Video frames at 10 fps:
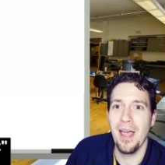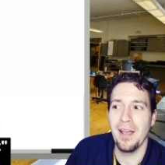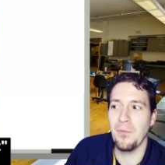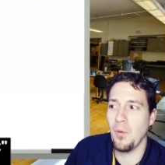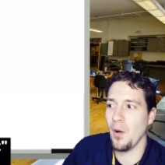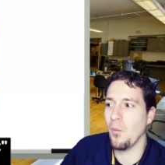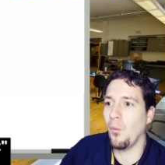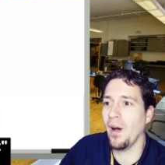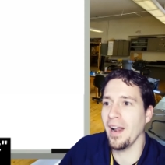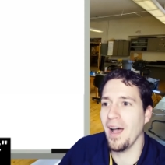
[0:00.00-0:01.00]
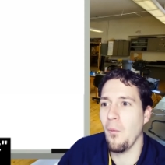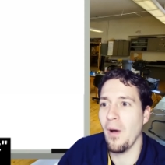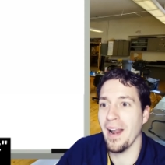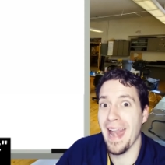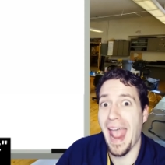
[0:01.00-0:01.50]
What what a
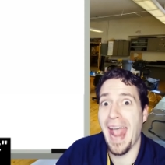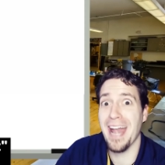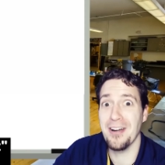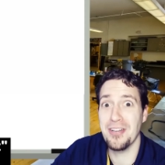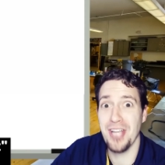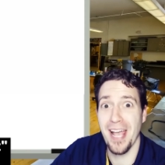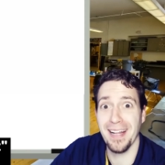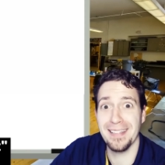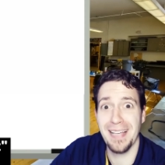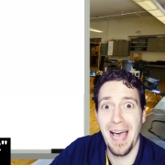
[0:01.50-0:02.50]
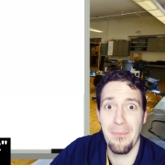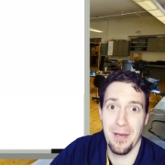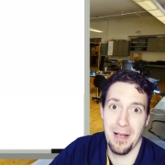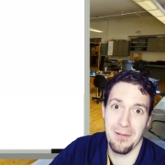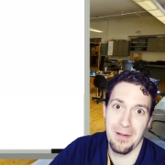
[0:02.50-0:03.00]
what an energetic
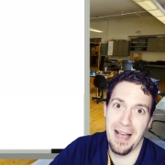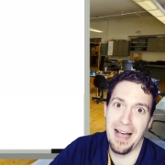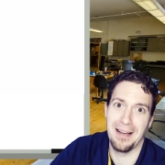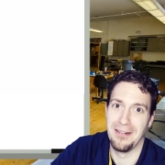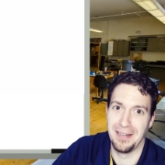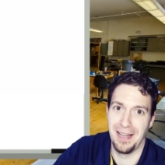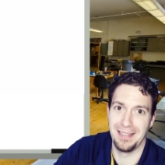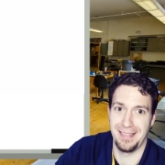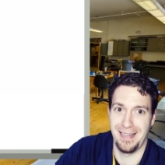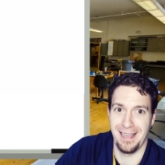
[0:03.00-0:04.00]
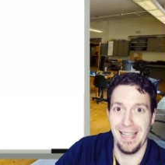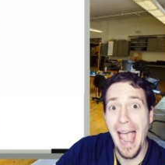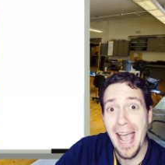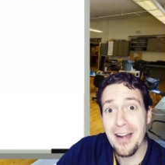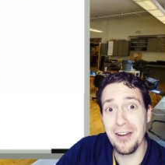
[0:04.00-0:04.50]
topic we got going on today.
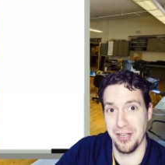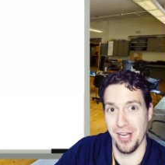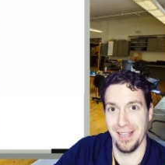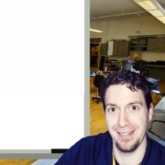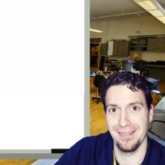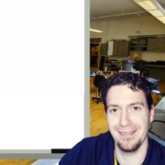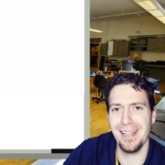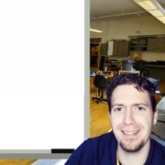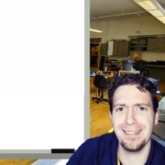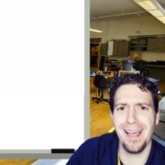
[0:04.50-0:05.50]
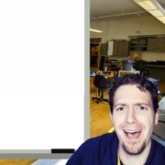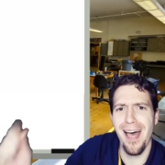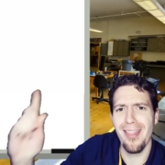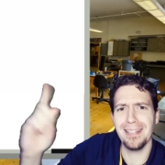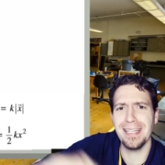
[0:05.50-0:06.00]
Energy. Let's uh
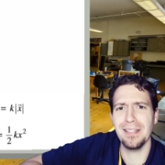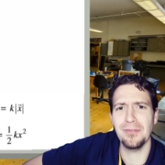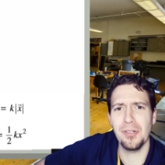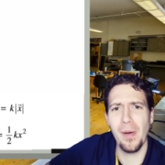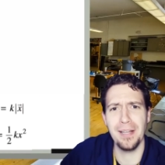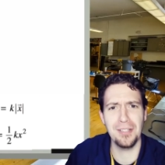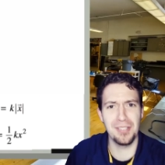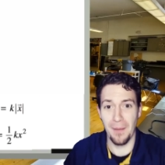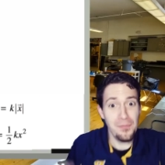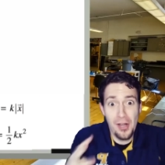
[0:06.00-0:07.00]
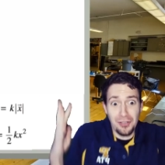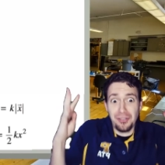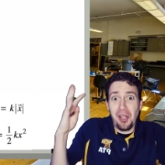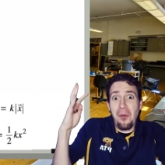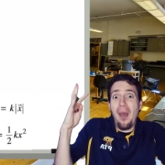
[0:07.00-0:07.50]
let's get those equations up. There's
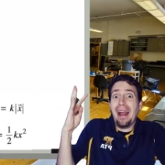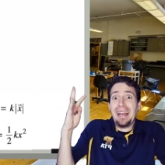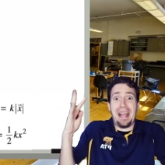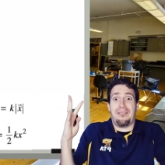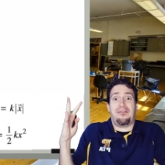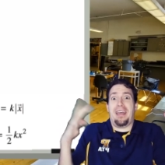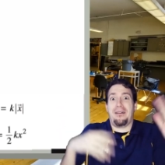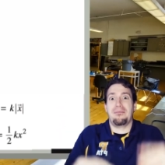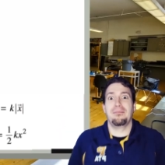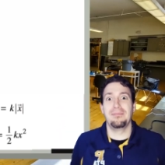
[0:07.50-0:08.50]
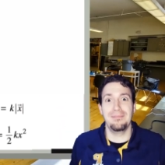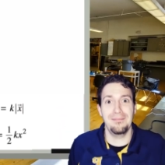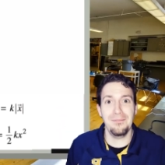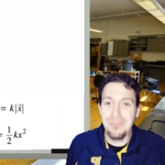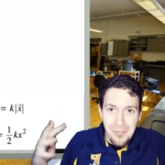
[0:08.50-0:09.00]
so many of them.
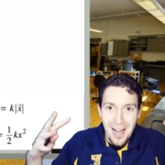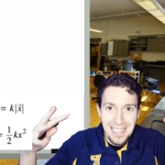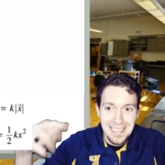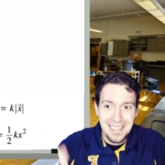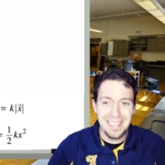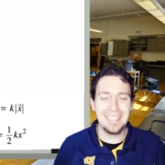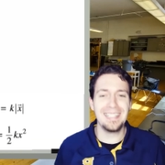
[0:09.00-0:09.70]
What?